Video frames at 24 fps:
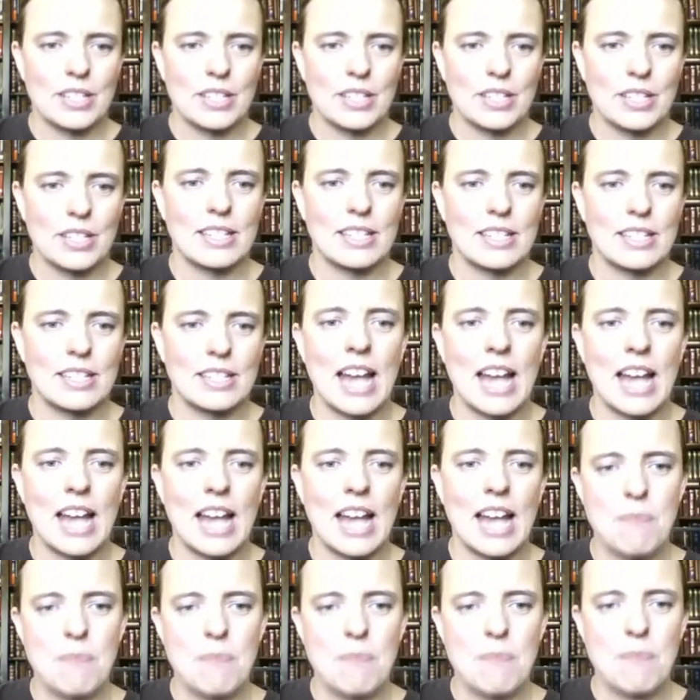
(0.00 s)
This is
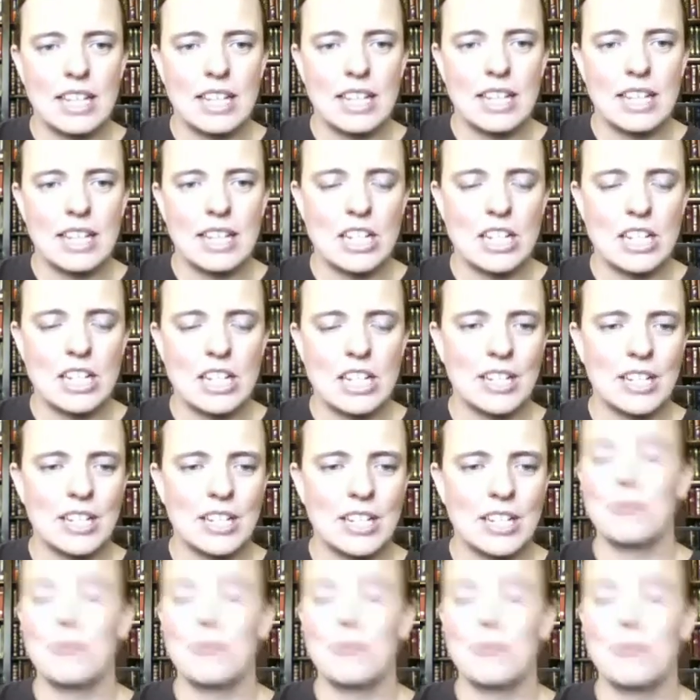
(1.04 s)
Society of Math and
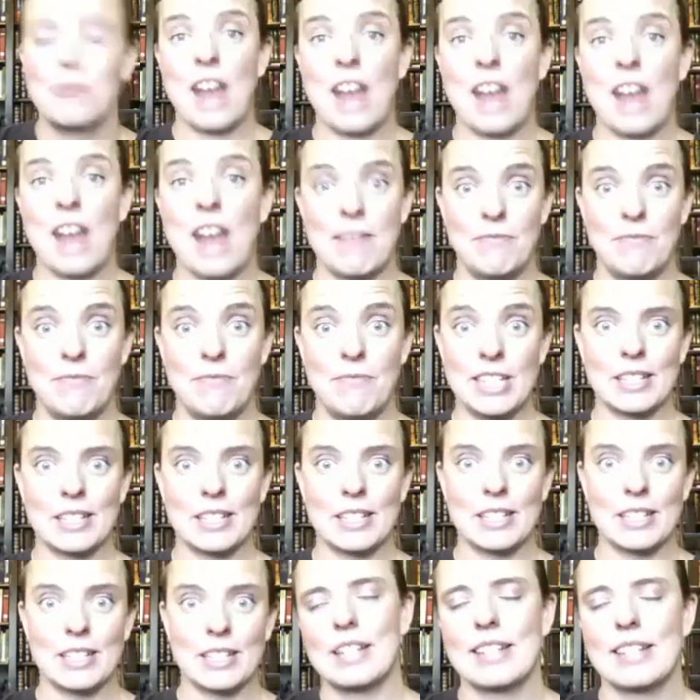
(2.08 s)
Engineering, and we've got
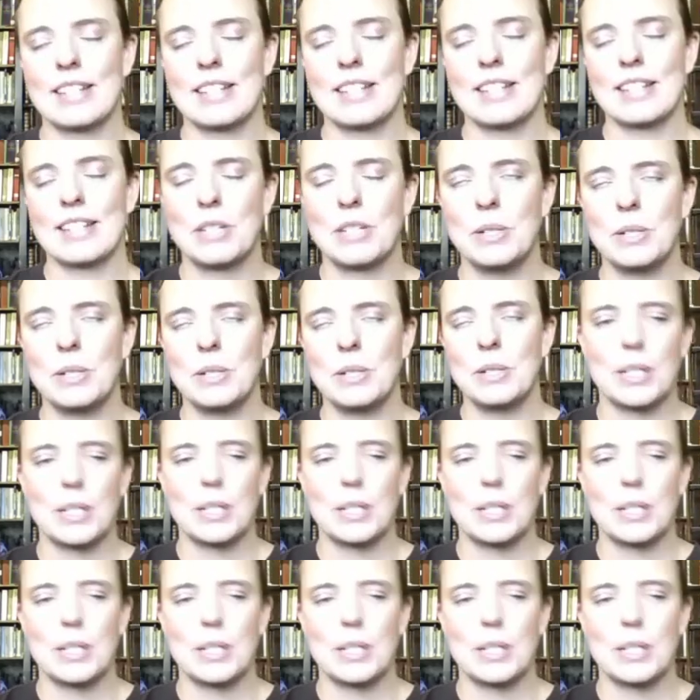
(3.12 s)
physics with us now too,